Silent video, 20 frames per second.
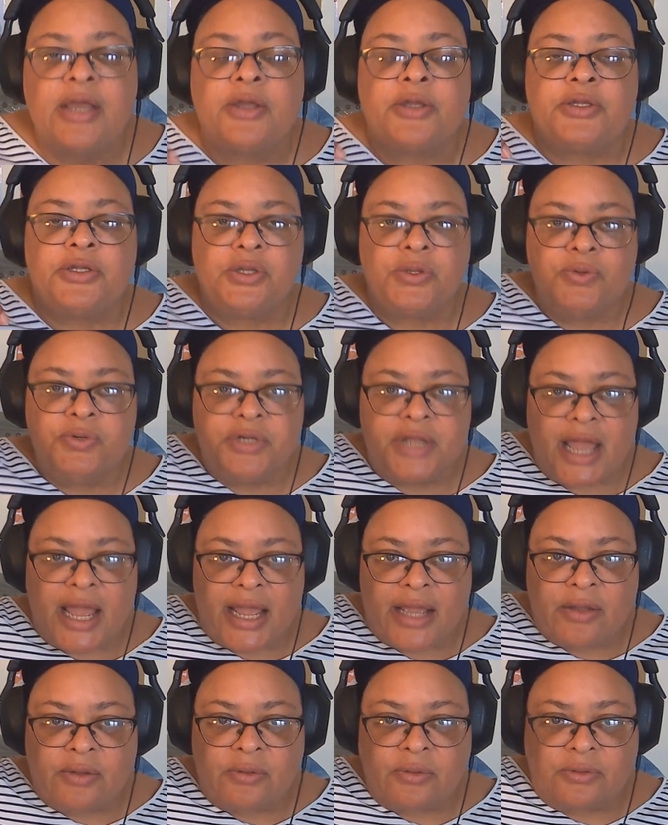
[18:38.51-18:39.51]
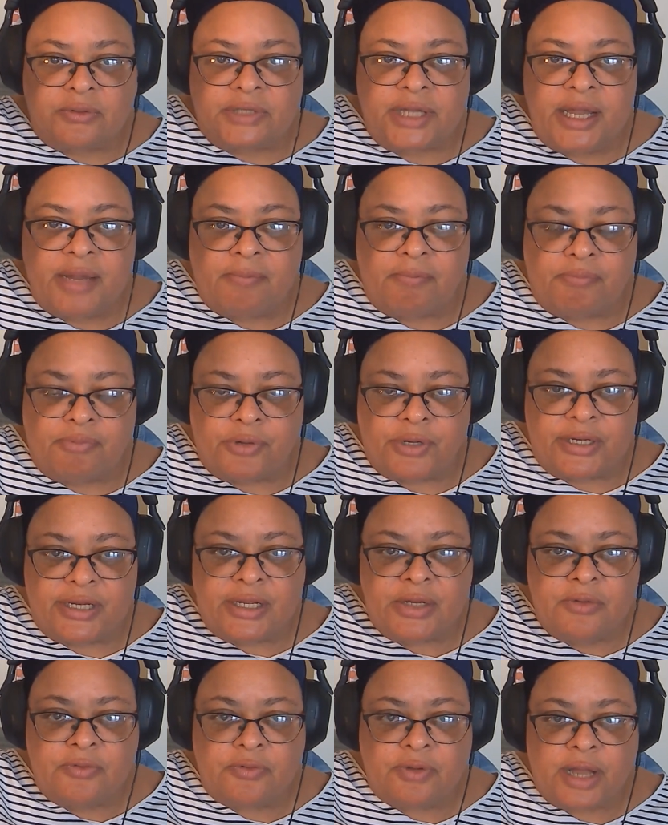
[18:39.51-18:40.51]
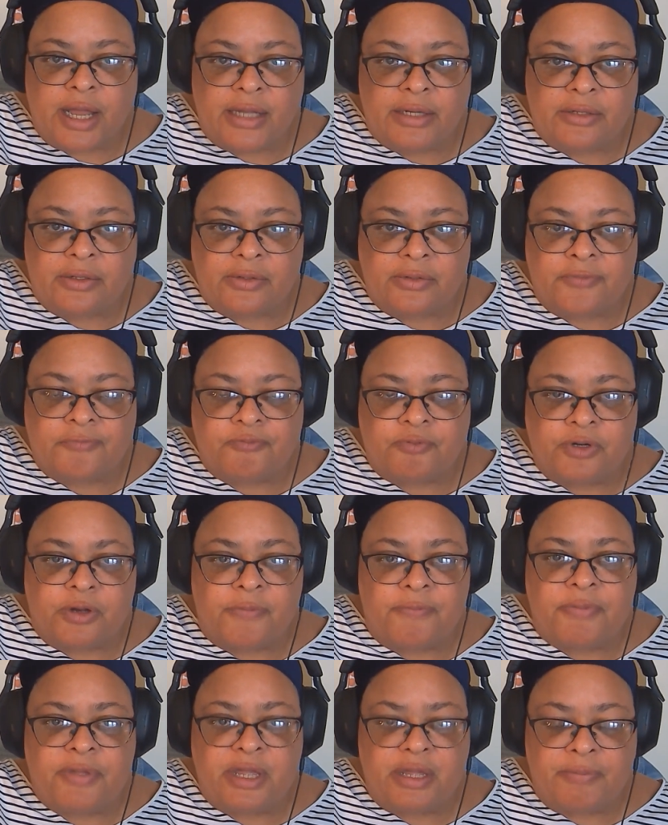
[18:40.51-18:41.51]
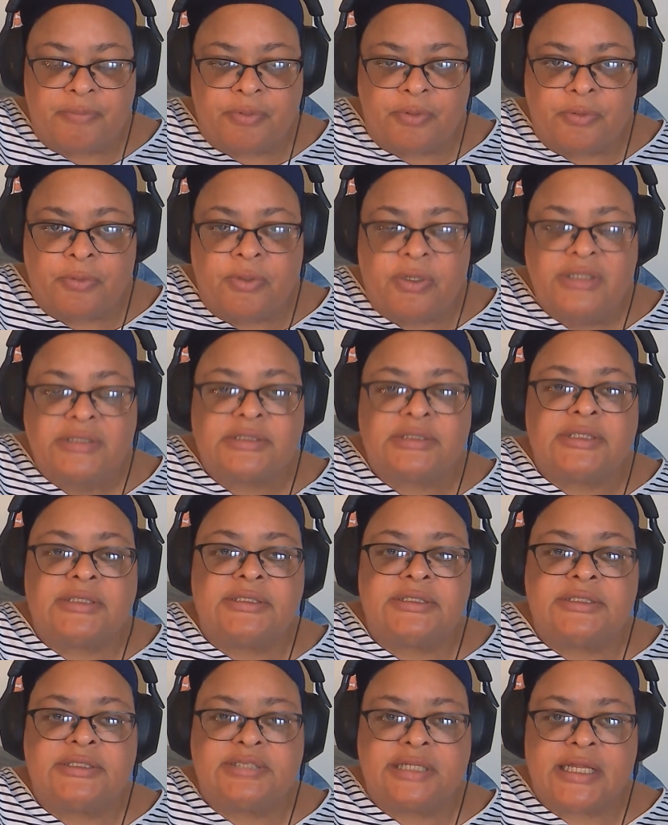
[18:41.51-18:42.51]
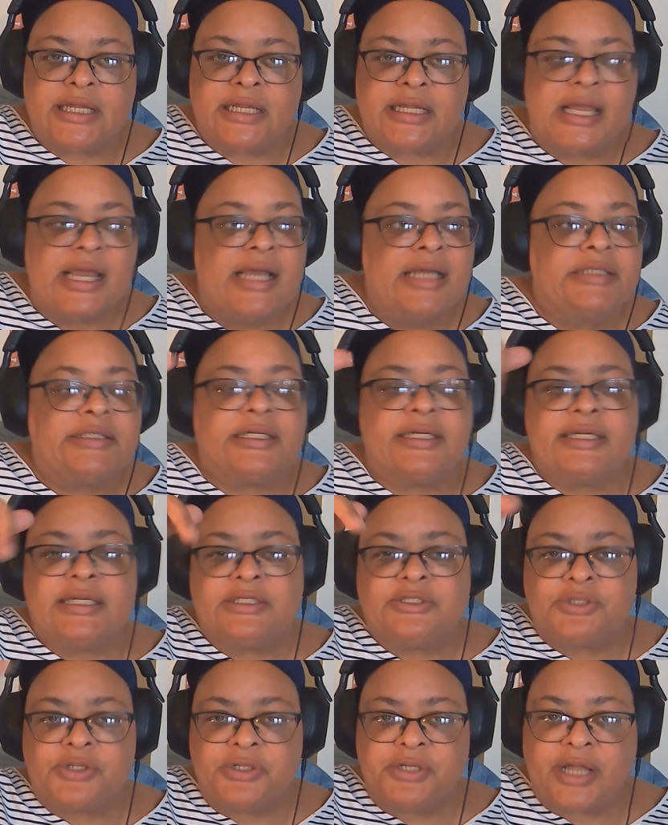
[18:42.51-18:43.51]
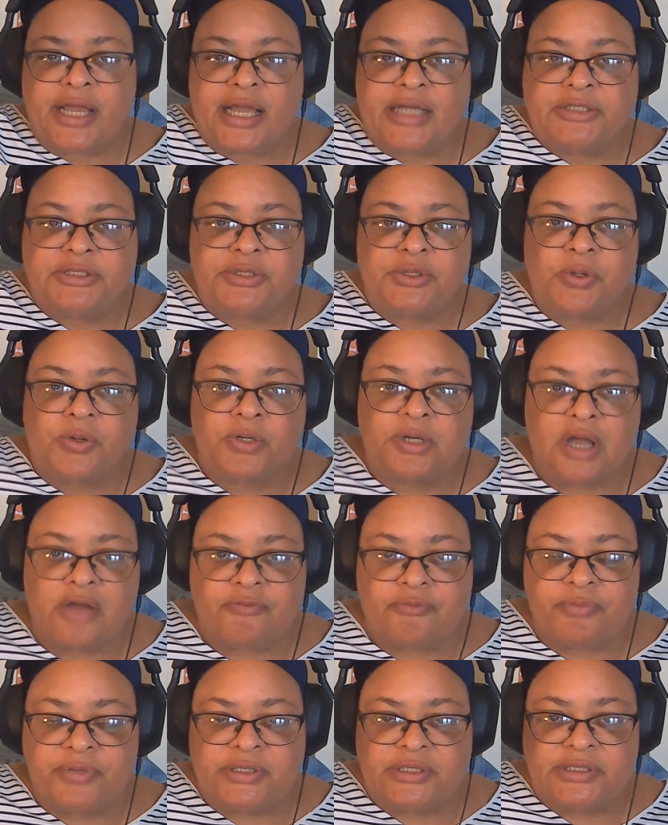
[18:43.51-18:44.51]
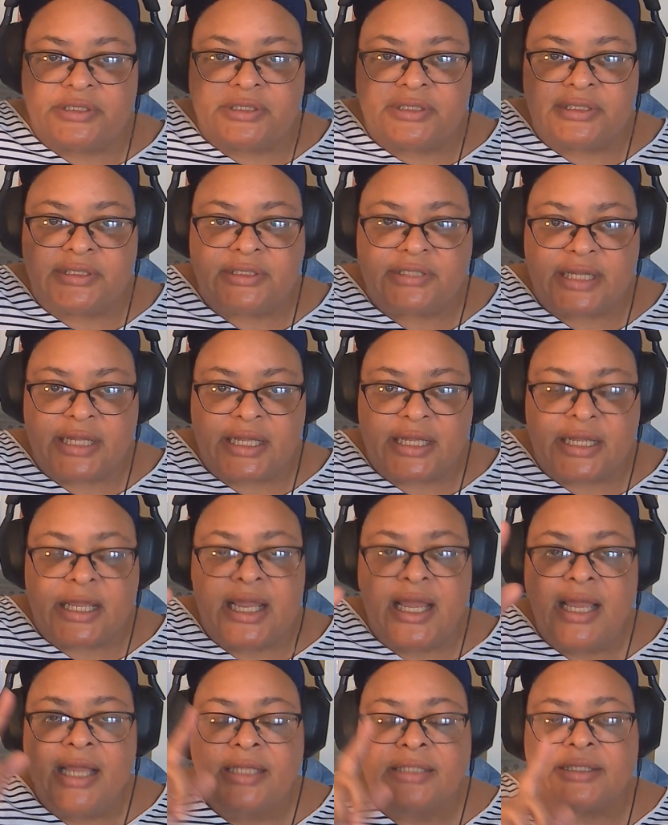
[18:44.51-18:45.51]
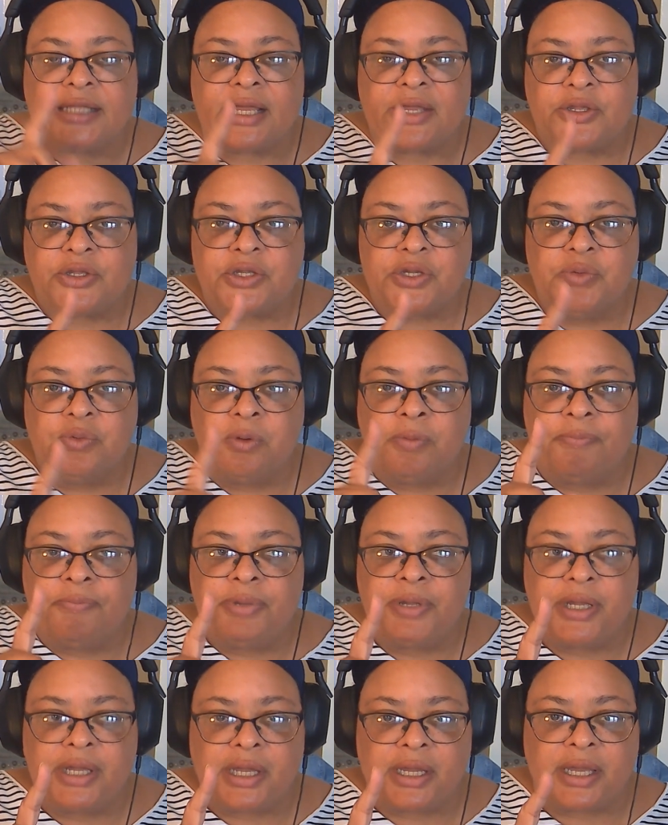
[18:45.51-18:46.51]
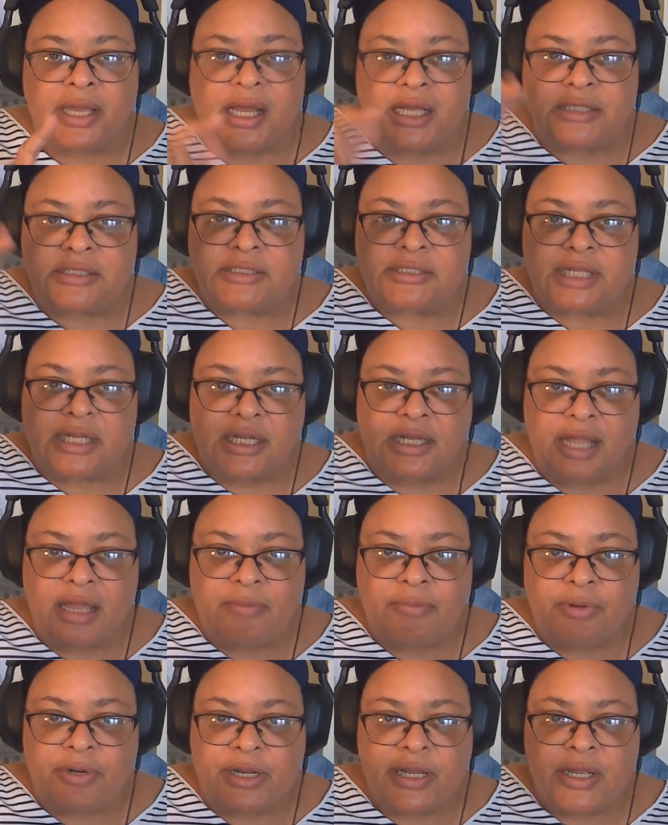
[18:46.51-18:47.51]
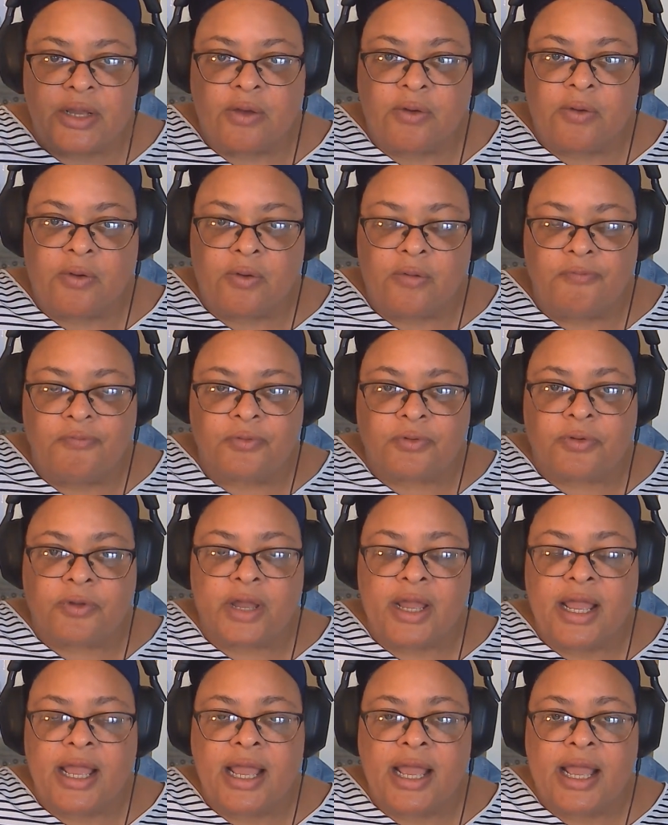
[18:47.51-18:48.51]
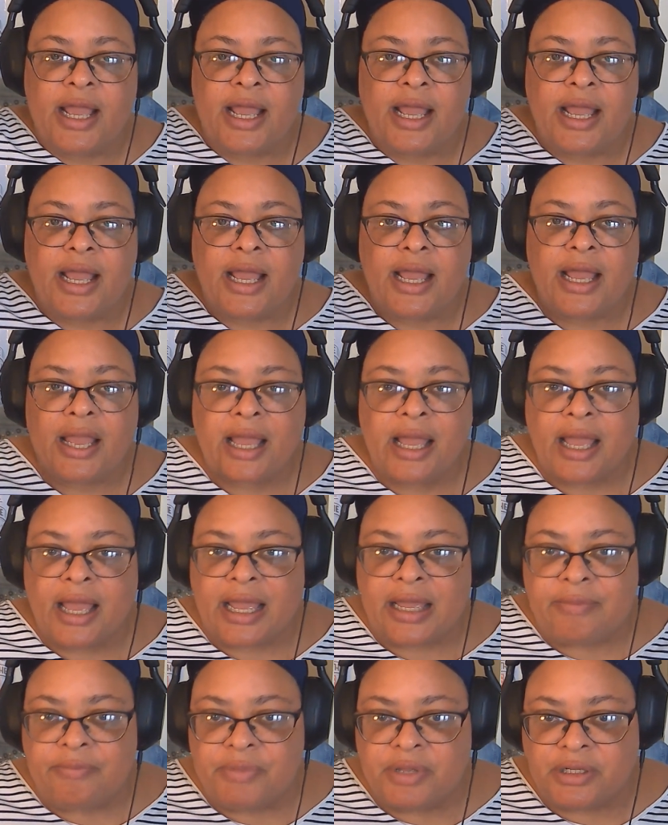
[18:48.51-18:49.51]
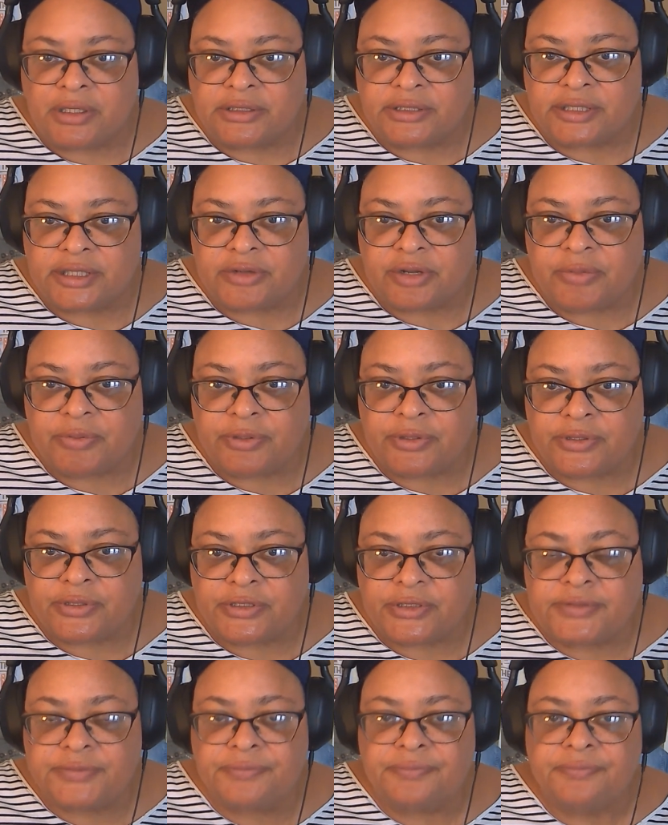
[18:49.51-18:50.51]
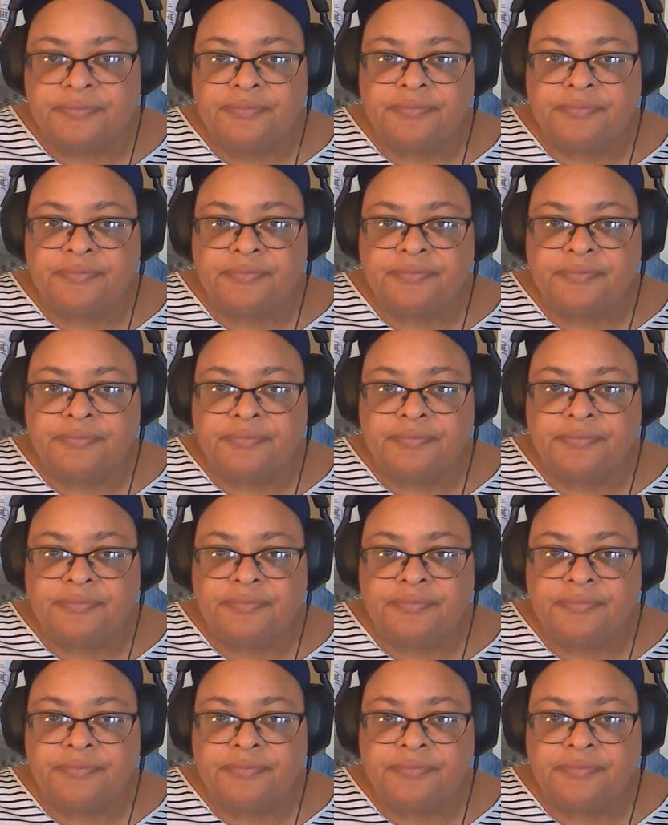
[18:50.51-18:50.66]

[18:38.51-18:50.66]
You dangled Brittany Griner for the people to see, the international governments to see that you will pick a celebrity over a military person.